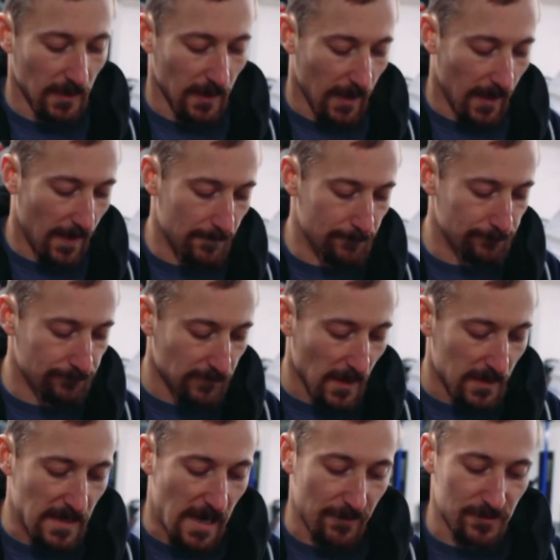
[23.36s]
Um,
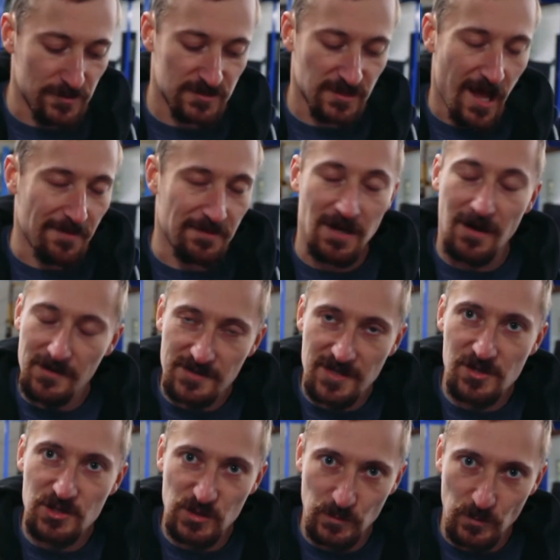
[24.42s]
now there's like the
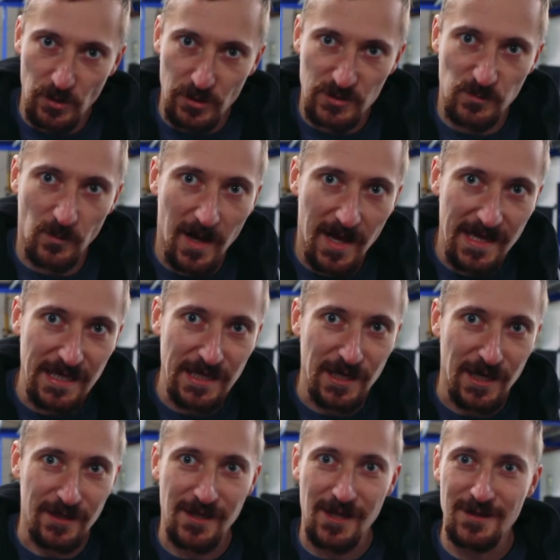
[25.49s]
Icengineworks way,
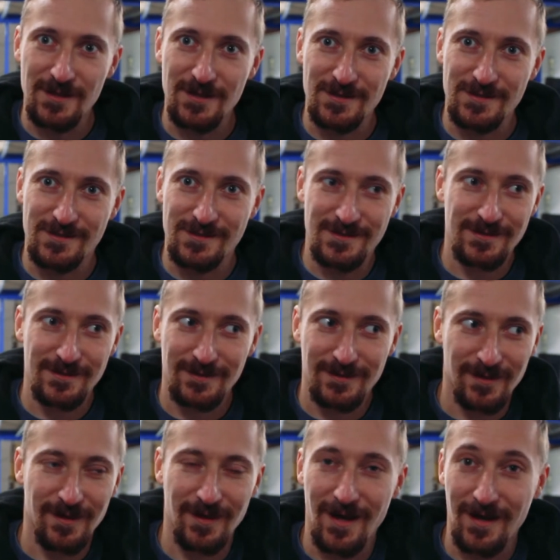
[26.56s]
and then there's
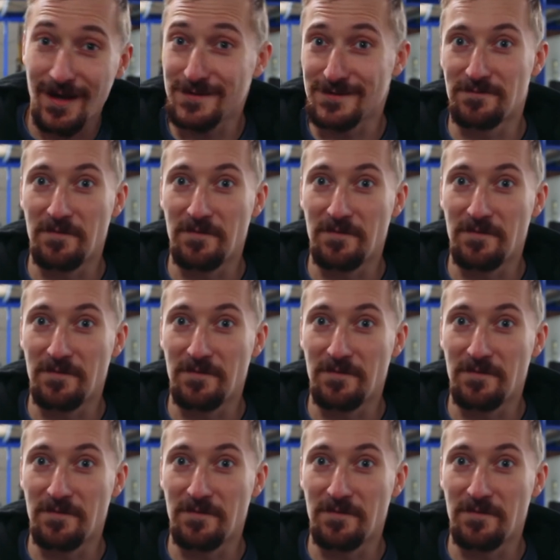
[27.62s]
uh, I guess the